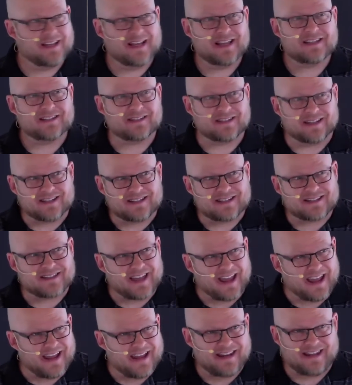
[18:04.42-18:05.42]
since the
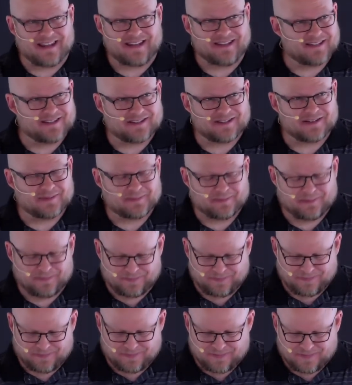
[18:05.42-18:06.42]
80s.
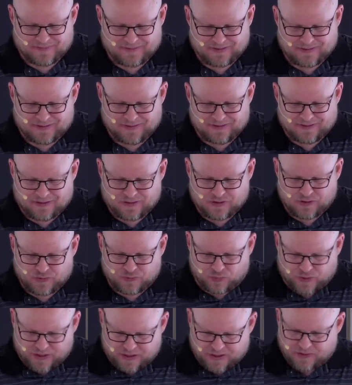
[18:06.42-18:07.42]

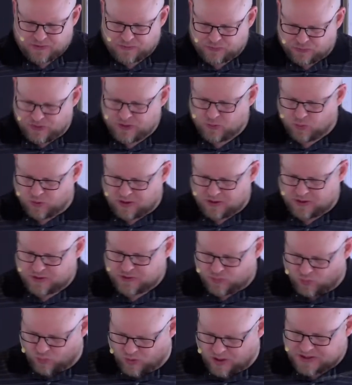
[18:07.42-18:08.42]
Three, three words,
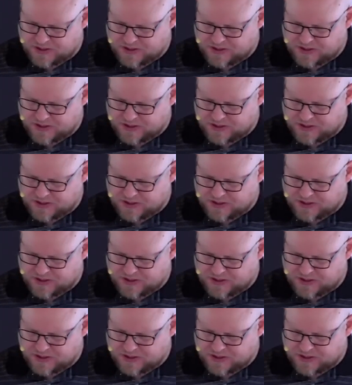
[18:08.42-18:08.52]
one